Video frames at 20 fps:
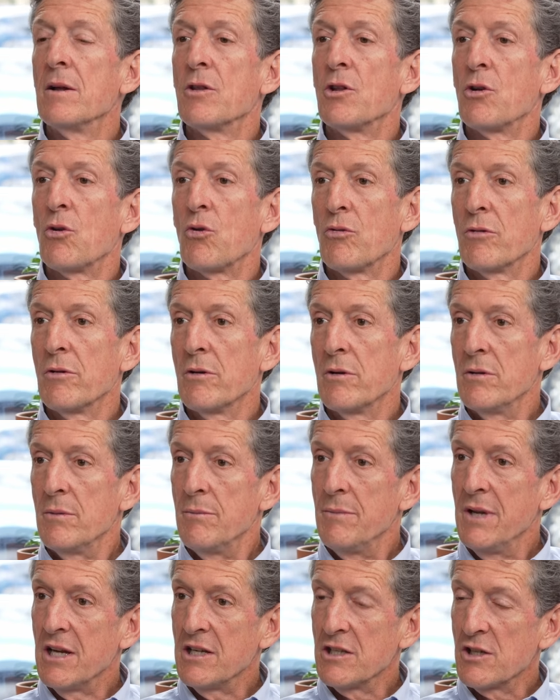The Lord
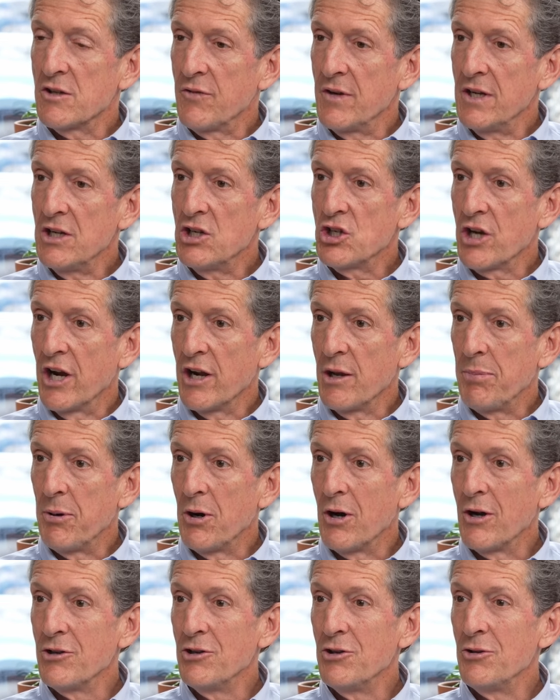make his face shine
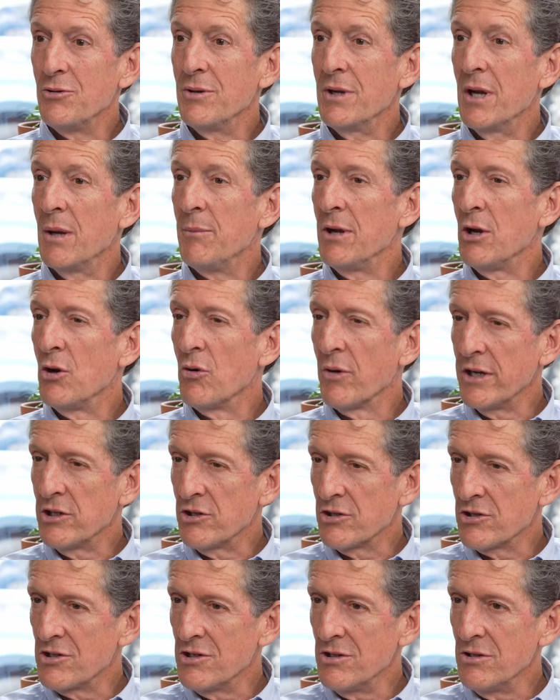upon you and be
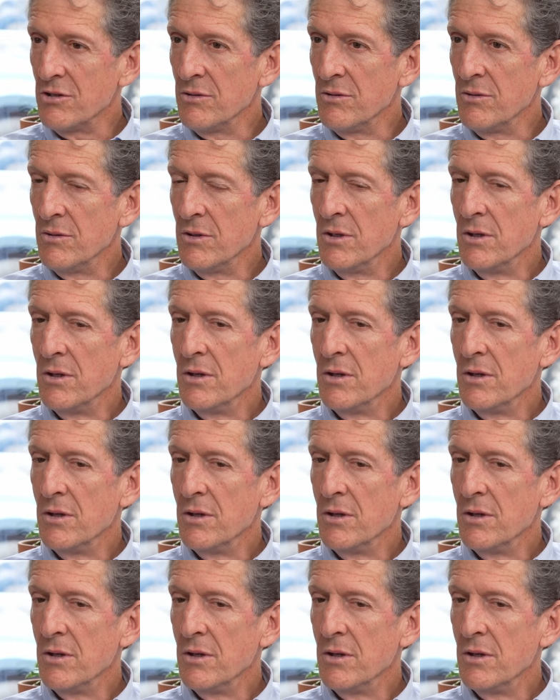gracious to you.